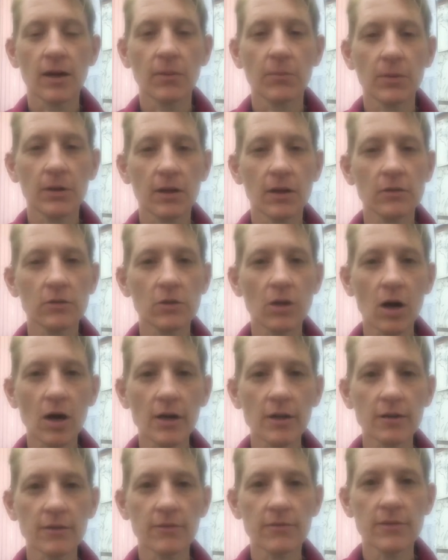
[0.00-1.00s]
But a
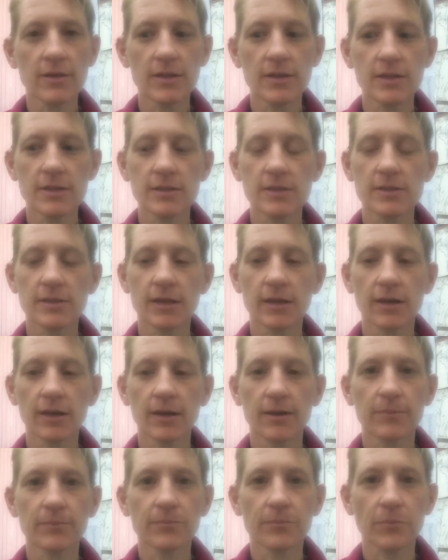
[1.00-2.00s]
lot of these
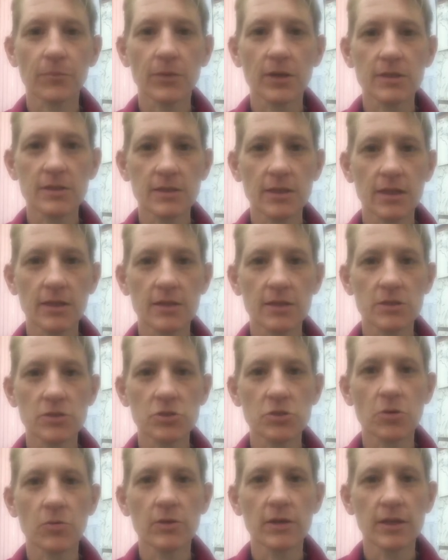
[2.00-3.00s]
studies
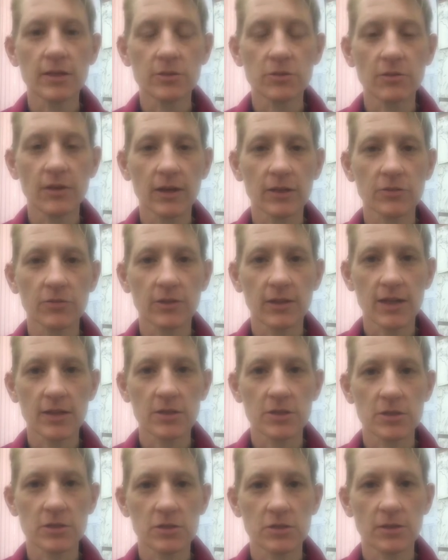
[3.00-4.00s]
show an indirect
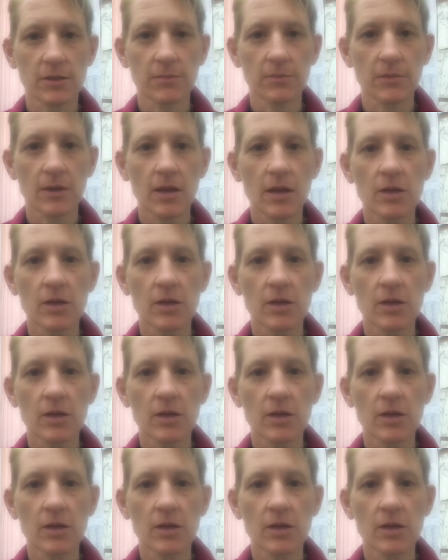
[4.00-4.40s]
relationship.